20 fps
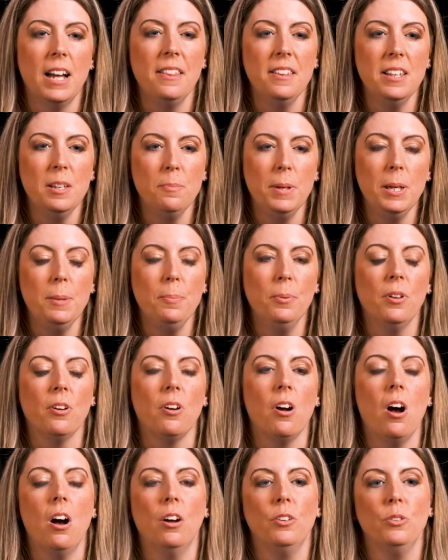I think people
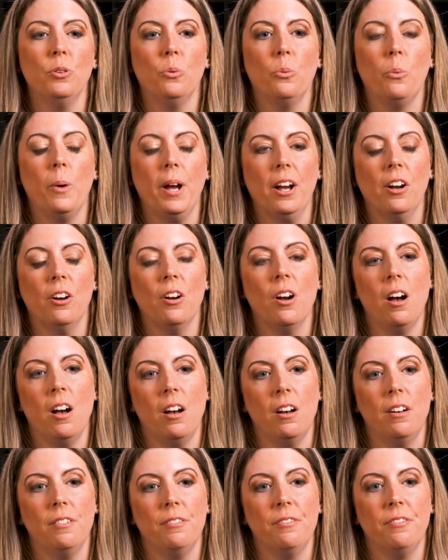are unaware
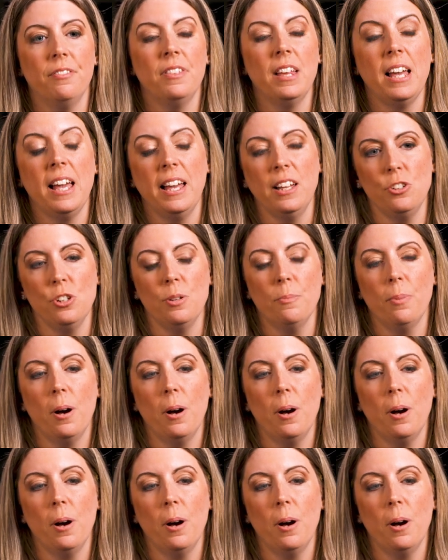of the aging